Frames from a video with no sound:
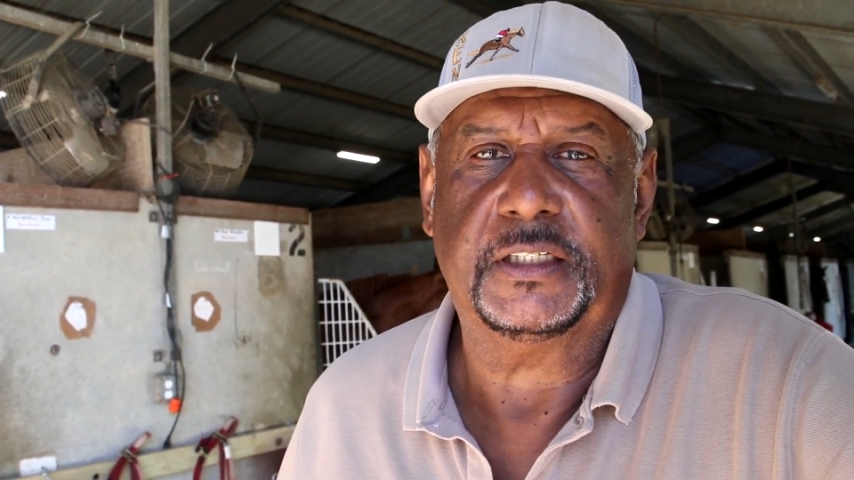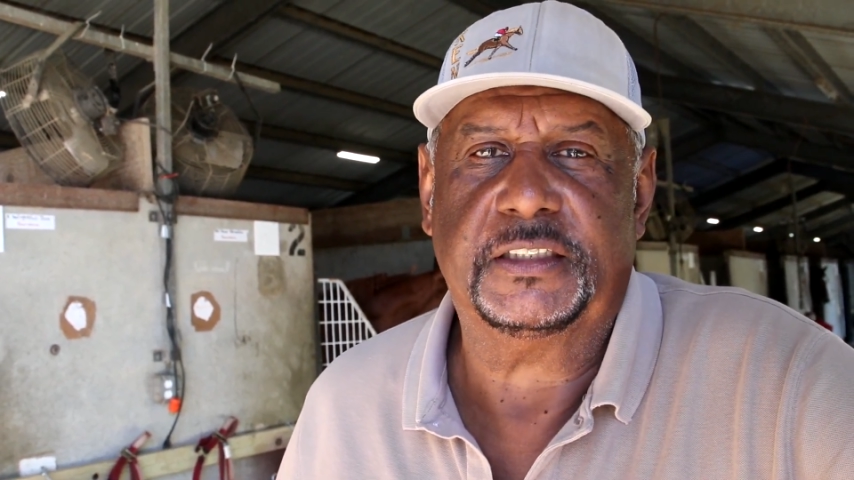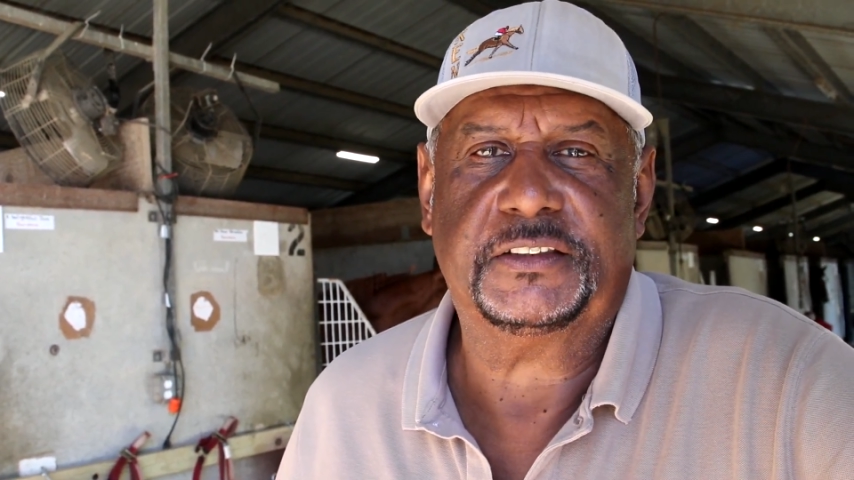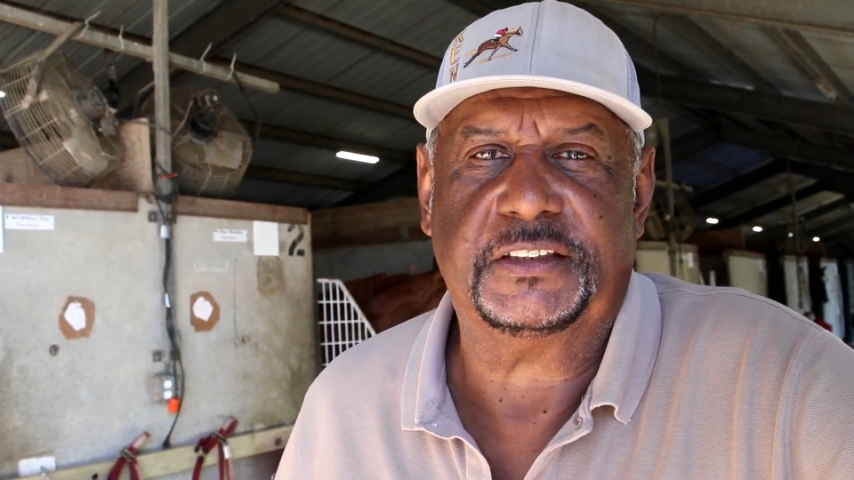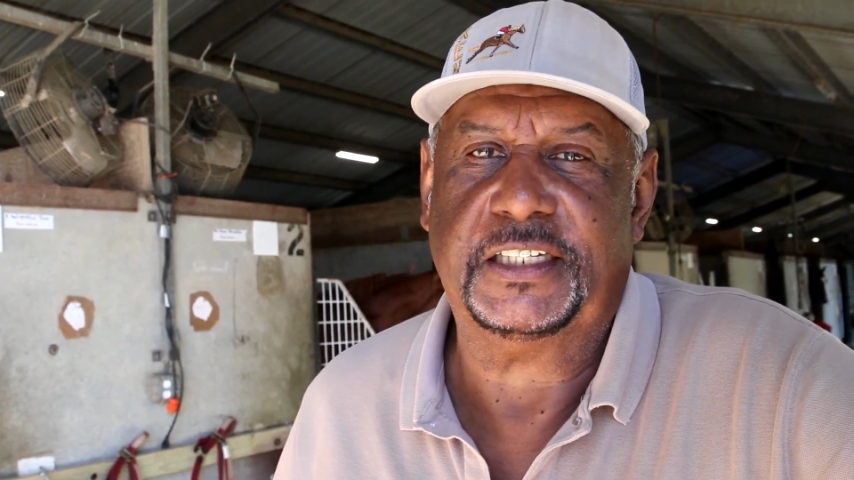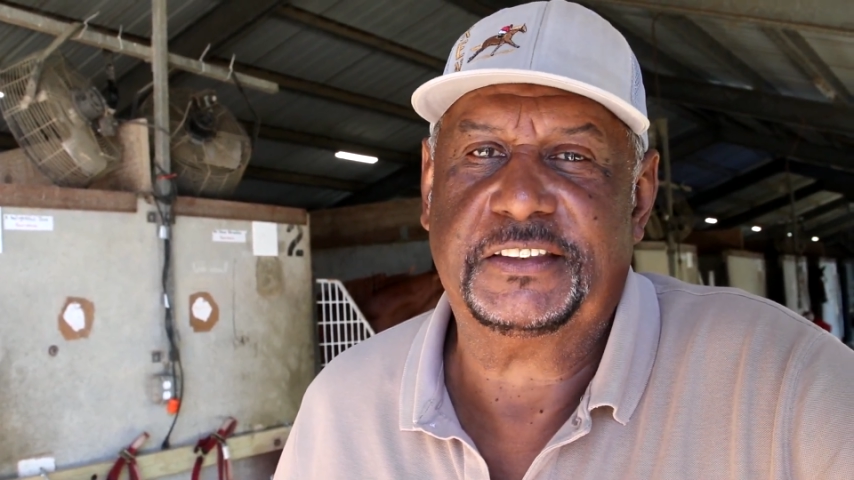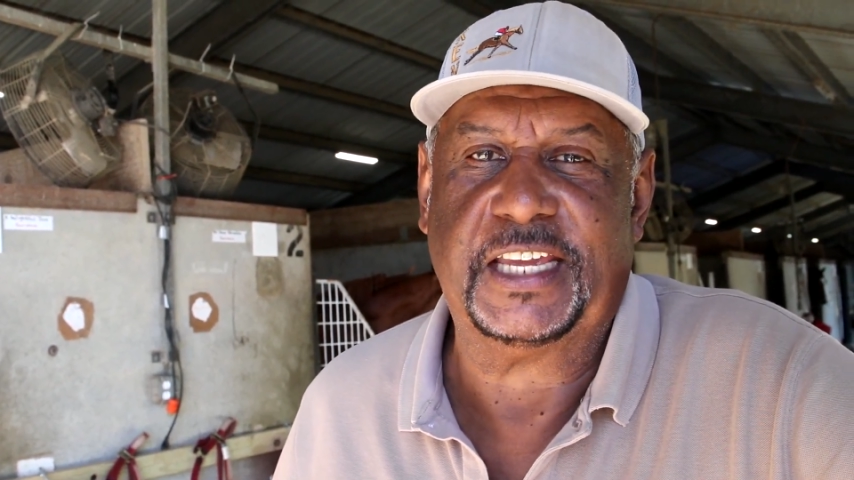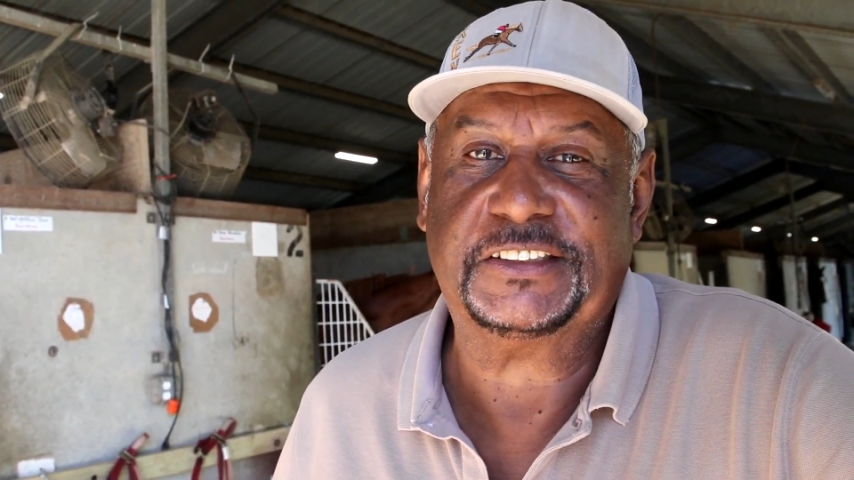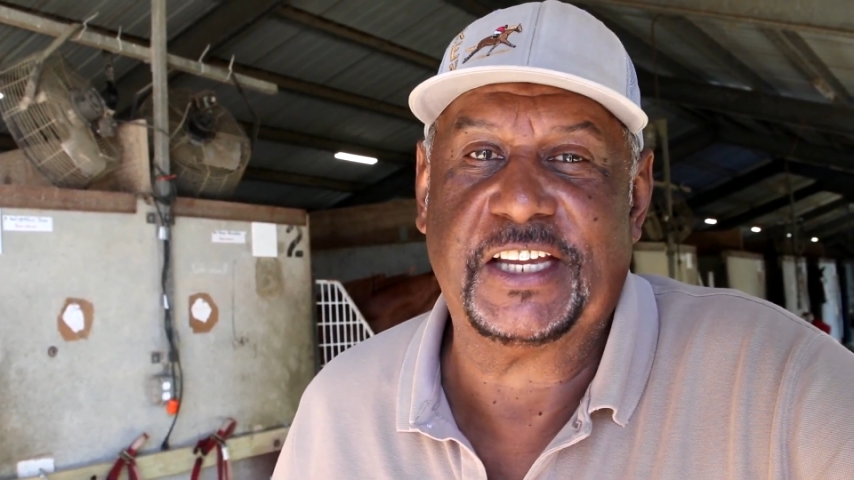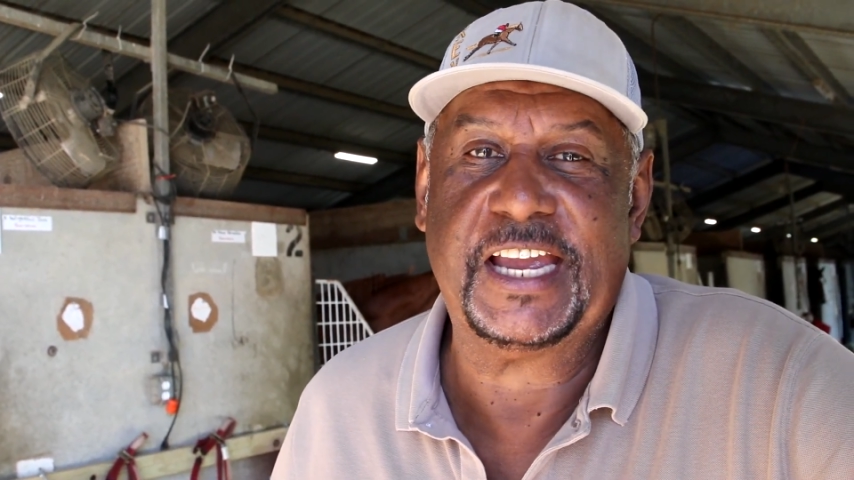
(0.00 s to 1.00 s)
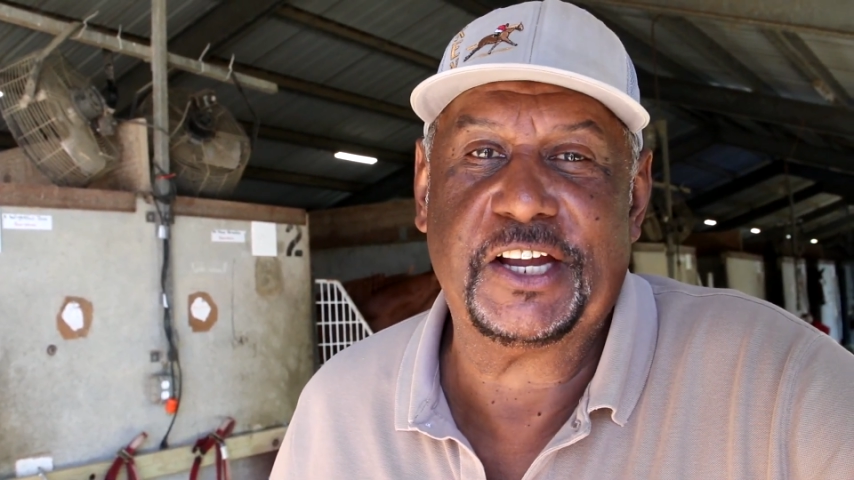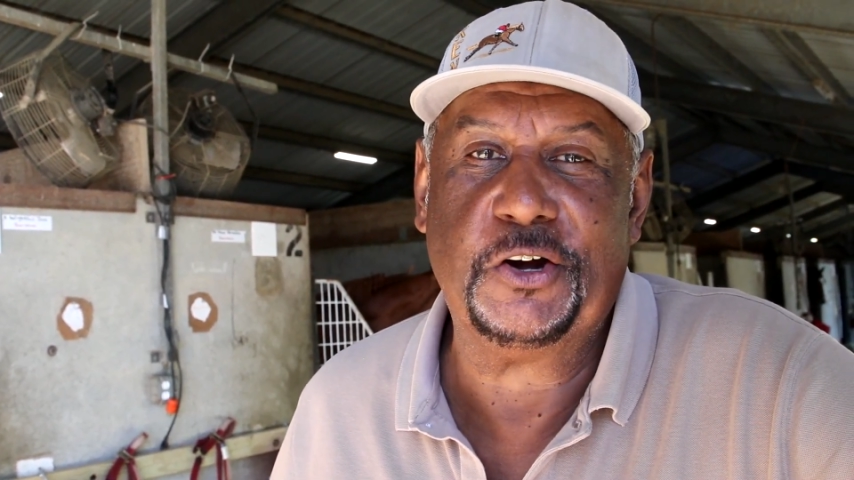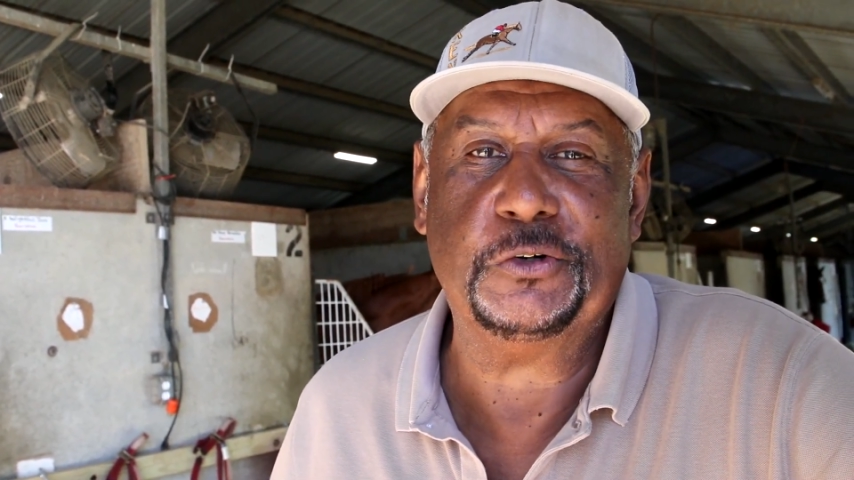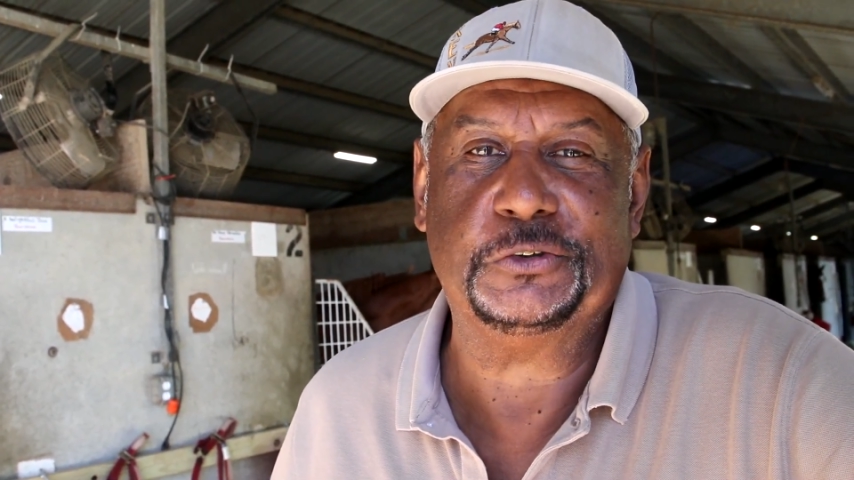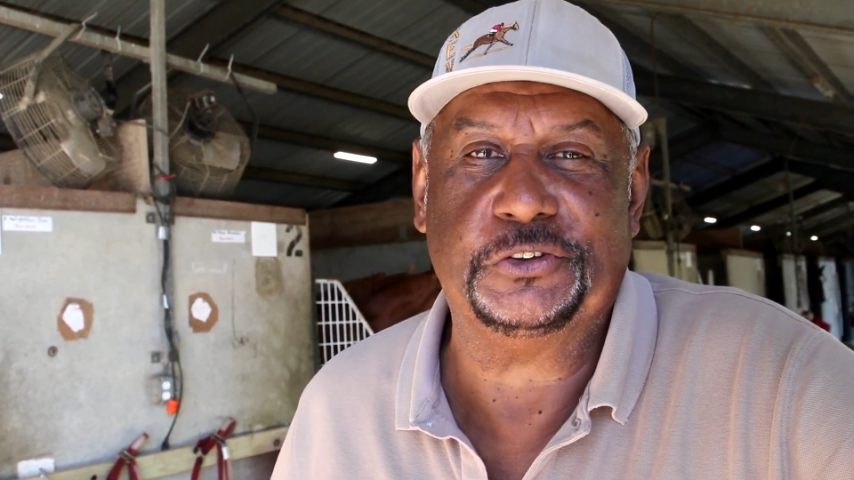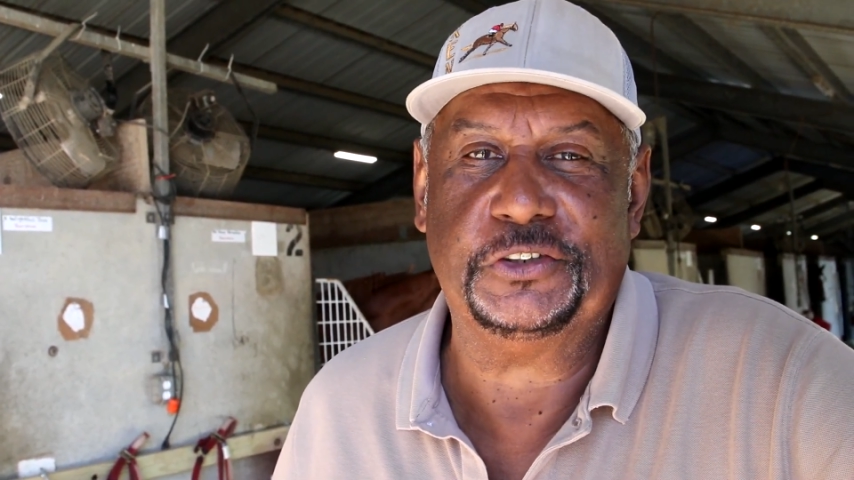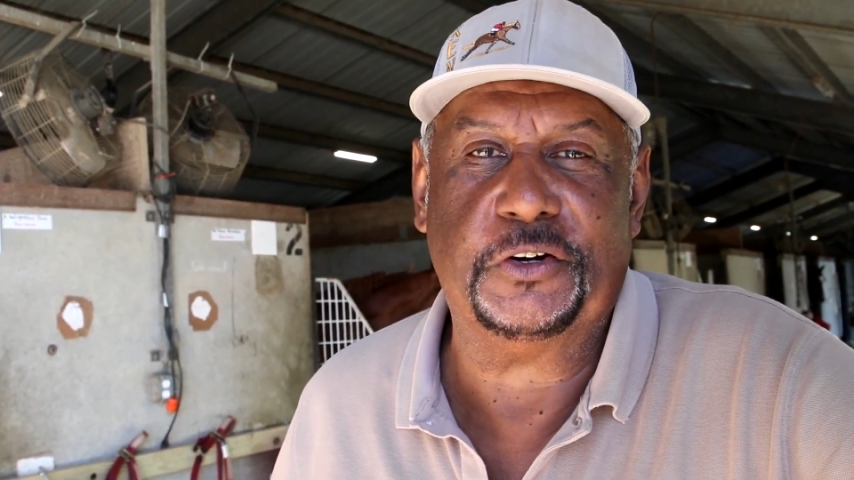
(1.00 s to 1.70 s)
that's how it goes.